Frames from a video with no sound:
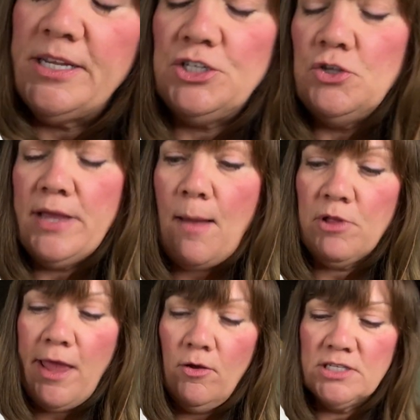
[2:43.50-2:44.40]
do the
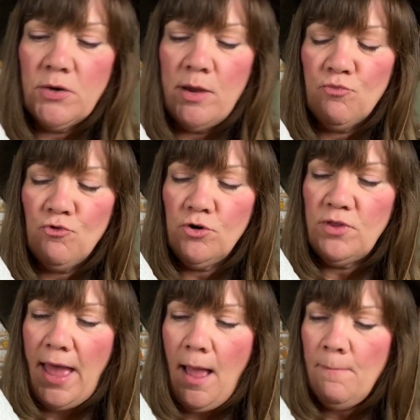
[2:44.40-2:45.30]
applique on. So I embroidered
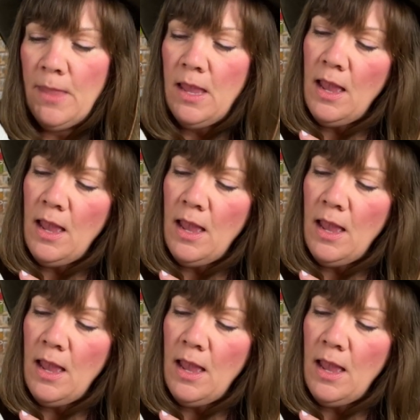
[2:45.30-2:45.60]
that.